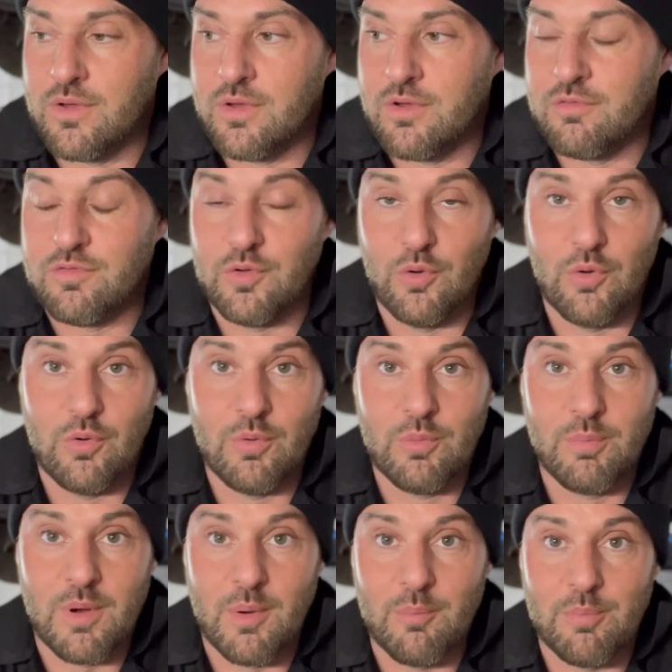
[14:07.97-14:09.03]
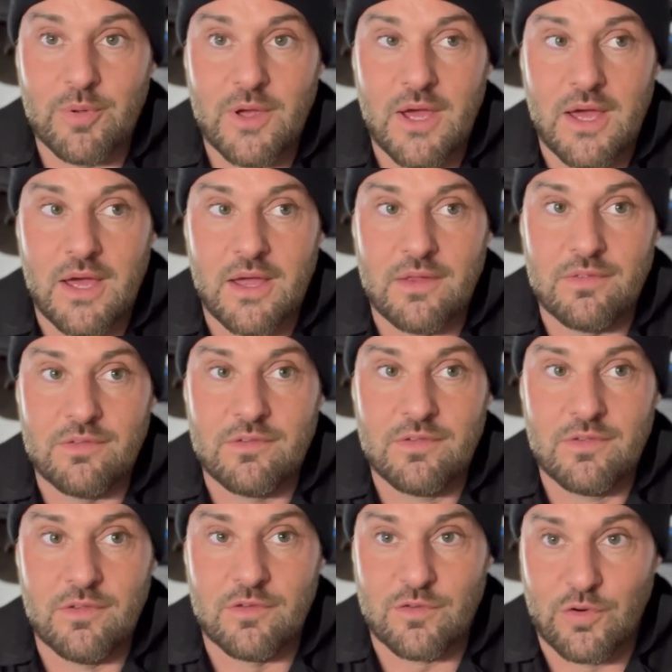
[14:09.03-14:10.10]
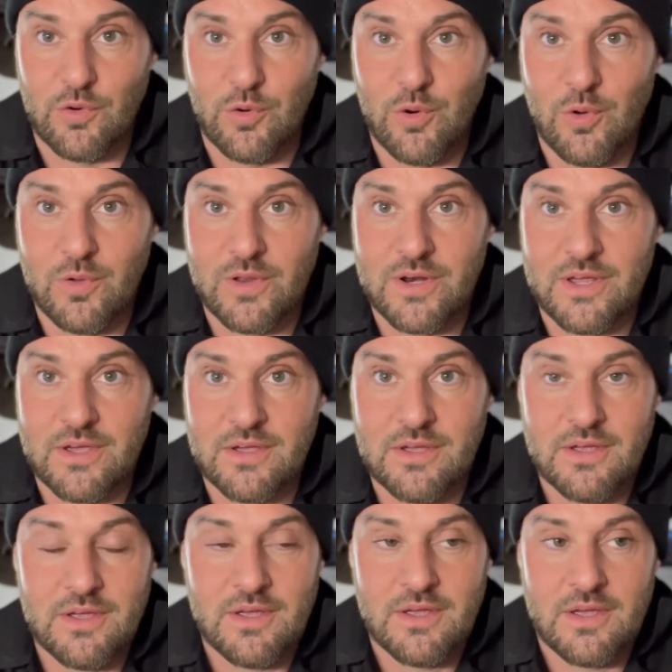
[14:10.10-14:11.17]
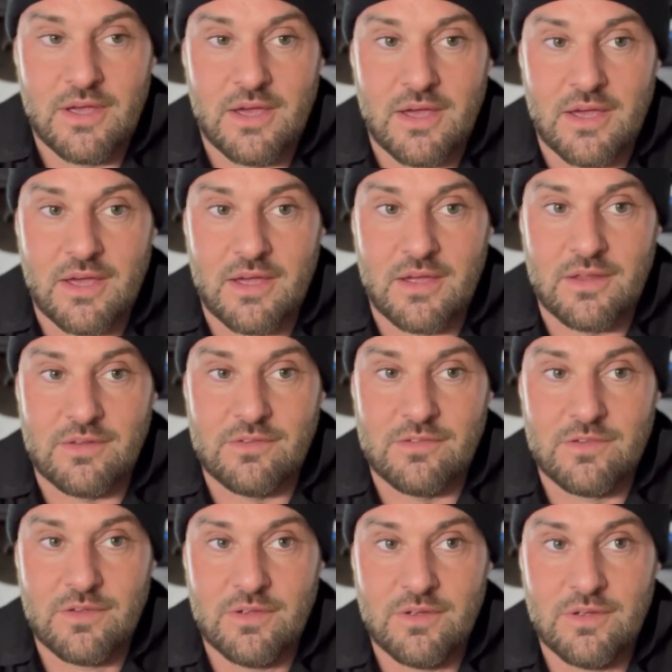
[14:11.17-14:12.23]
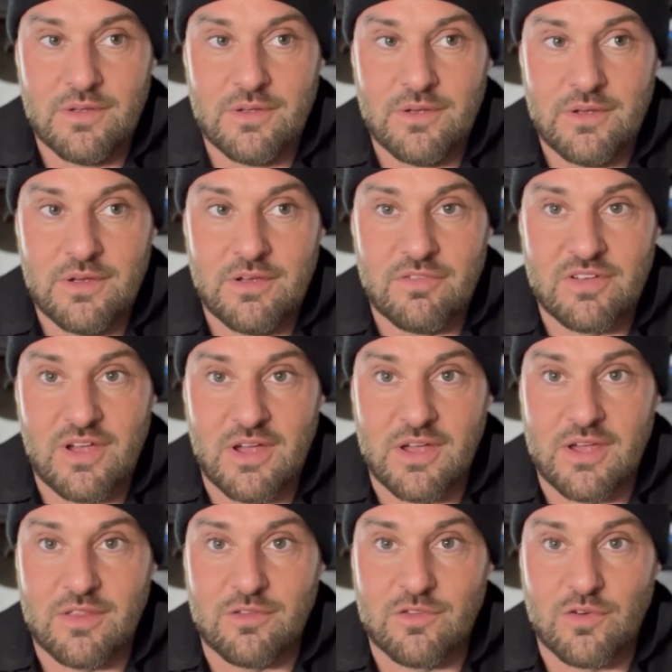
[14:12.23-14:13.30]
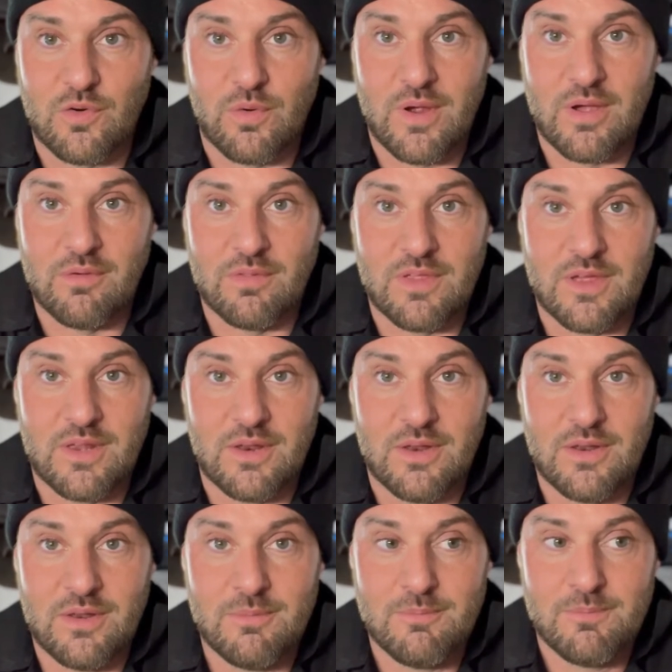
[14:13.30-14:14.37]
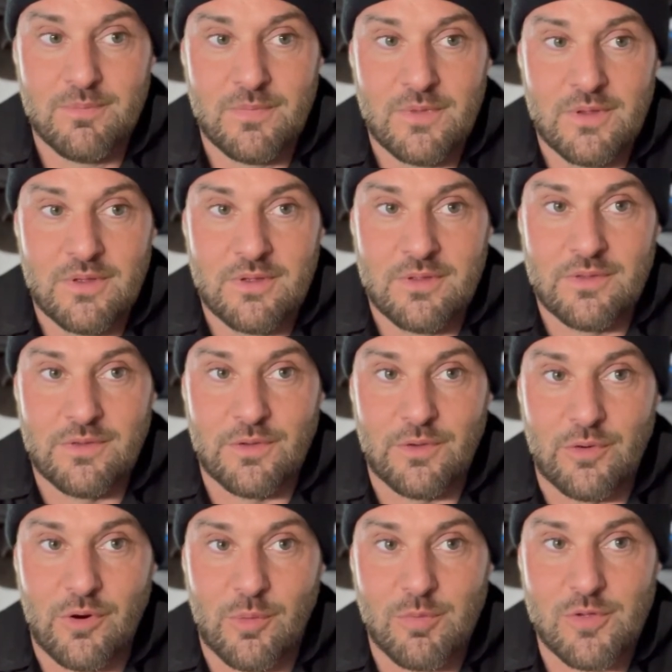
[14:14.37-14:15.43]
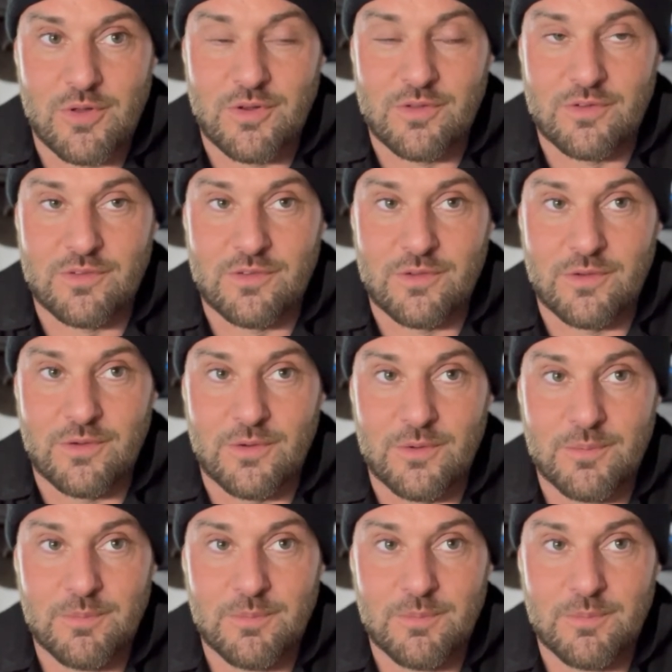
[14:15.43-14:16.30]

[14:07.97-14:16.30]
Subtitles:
fuel pump and the screw hole in it, and if you can't get the screw out, then the other option is to